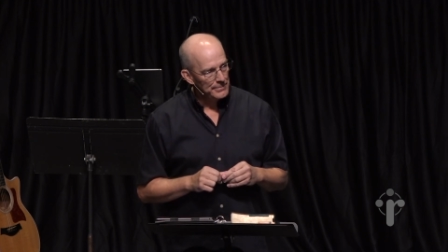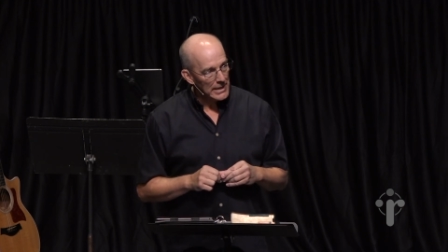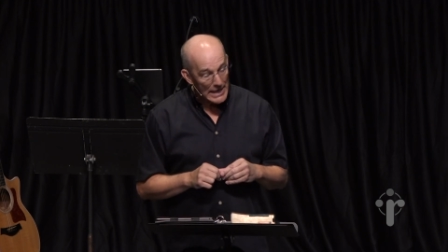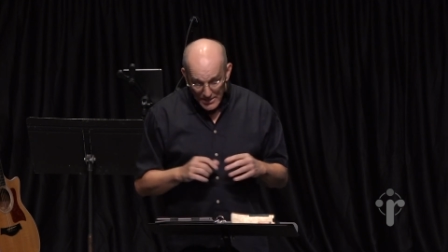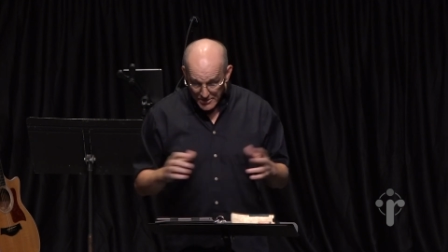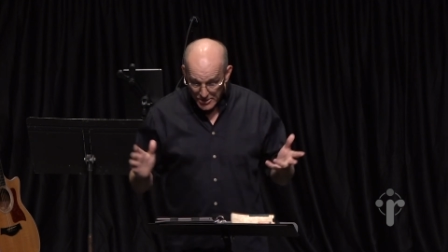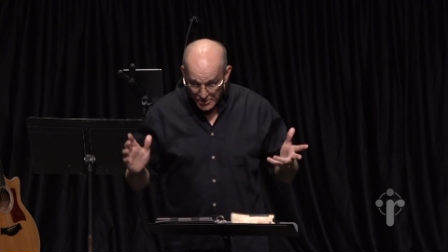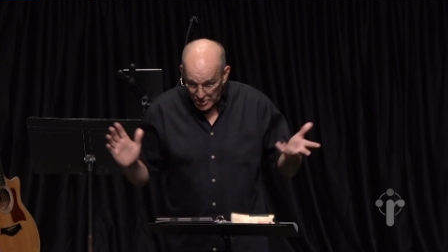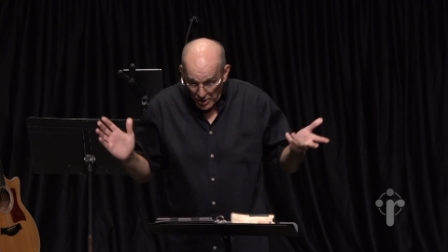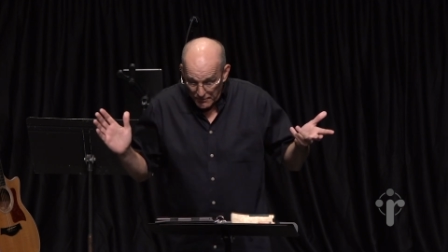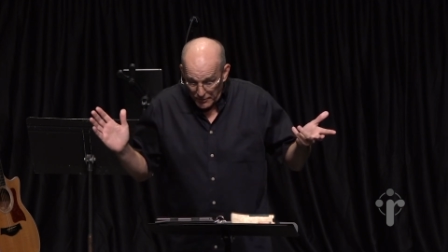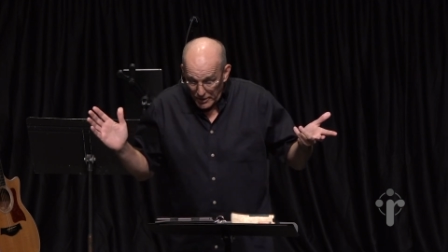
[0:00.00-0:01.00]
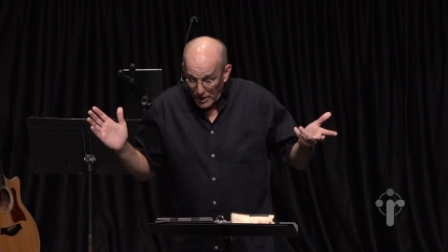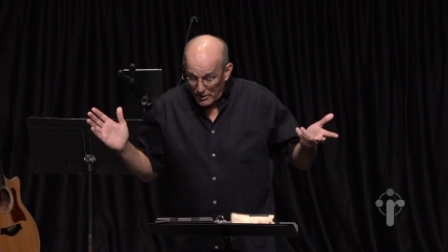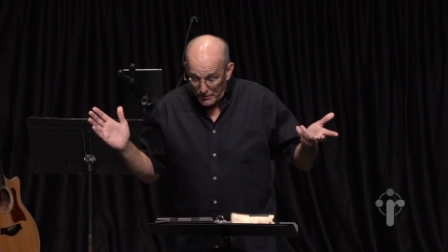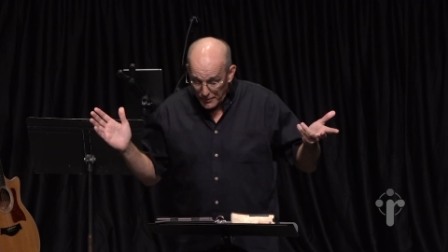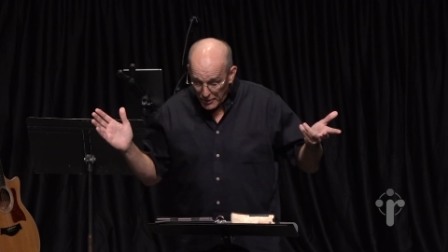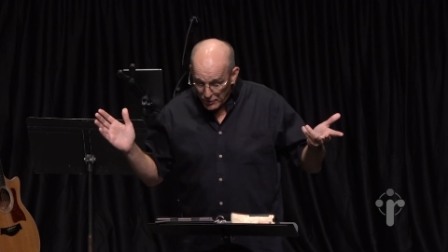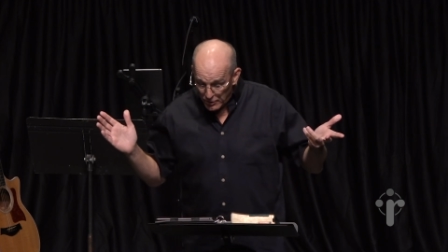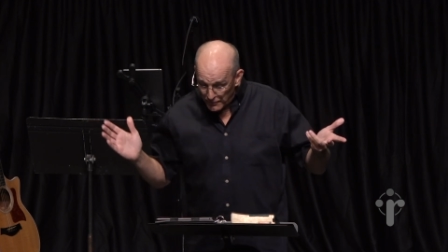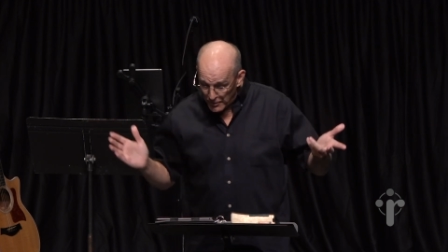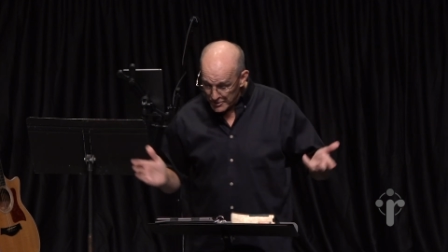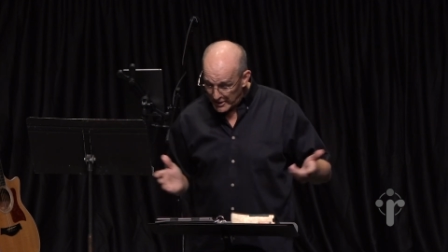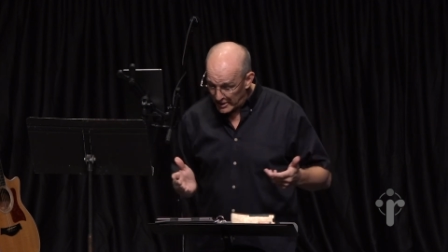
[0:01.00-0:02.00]
He's the sovereign God of the
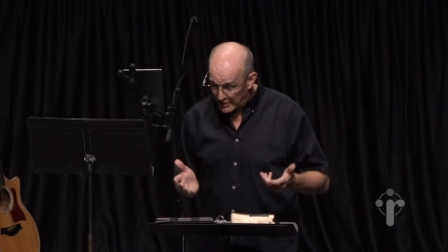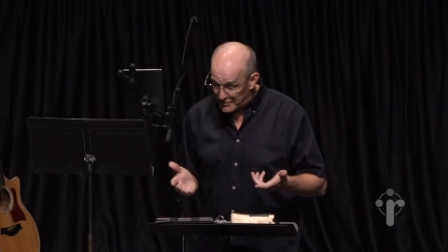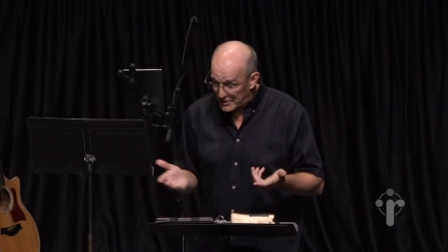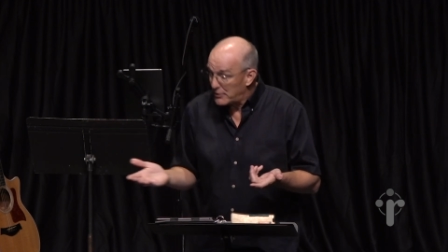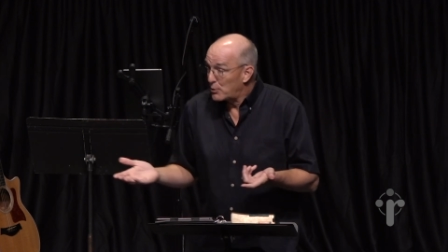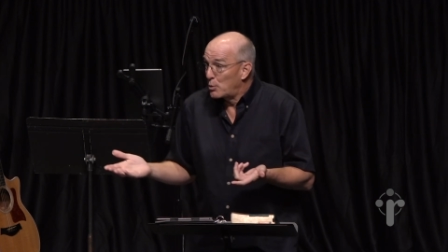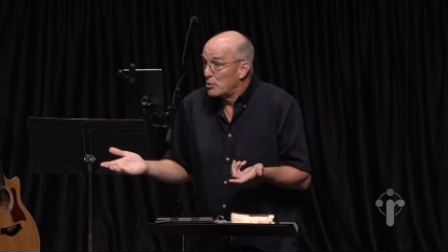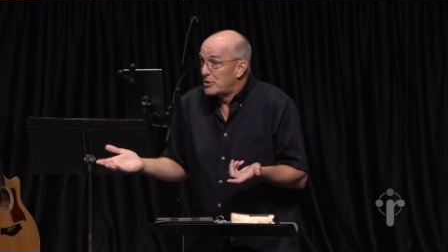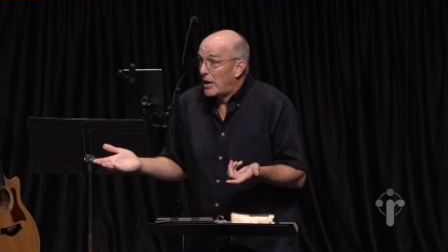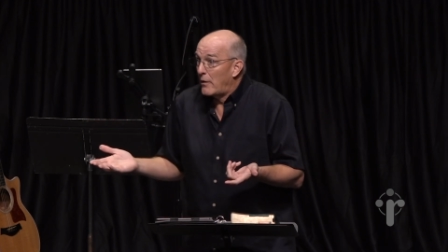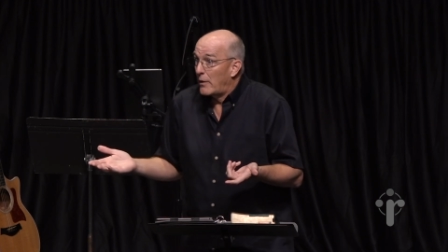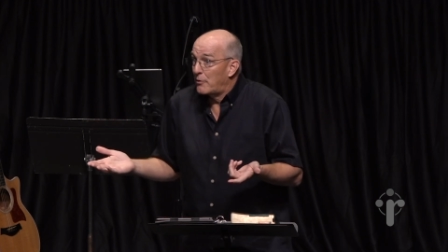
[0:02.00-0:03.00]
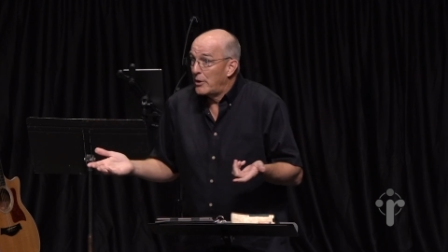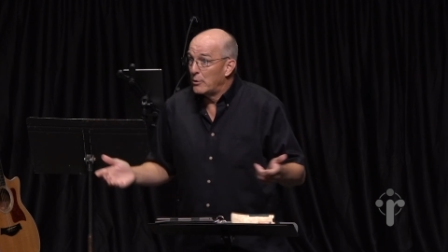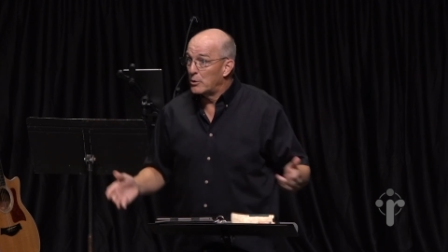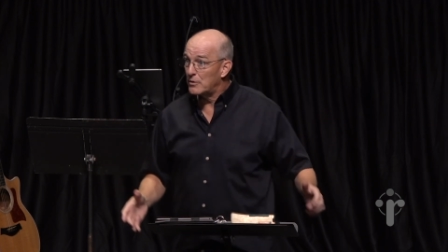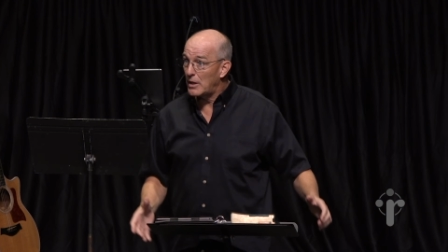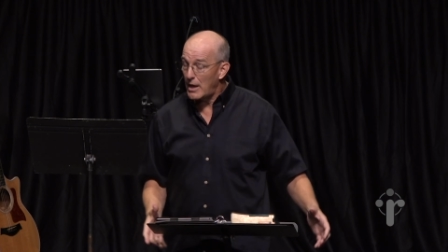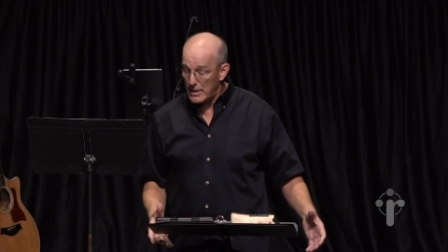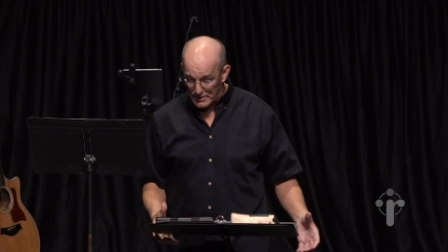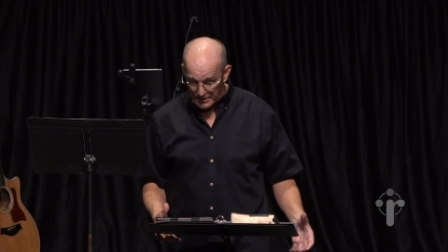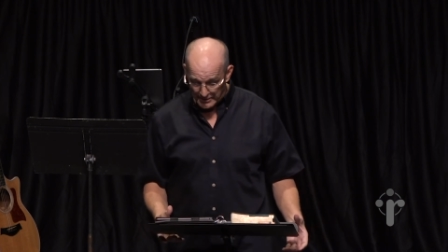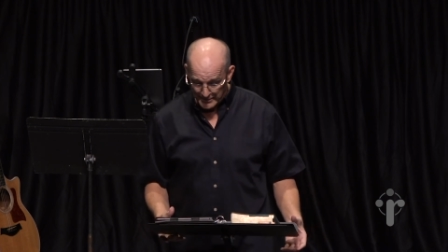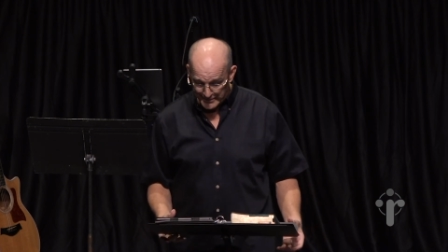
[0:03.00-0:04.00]
universe. He could have set the rules however He would have liked,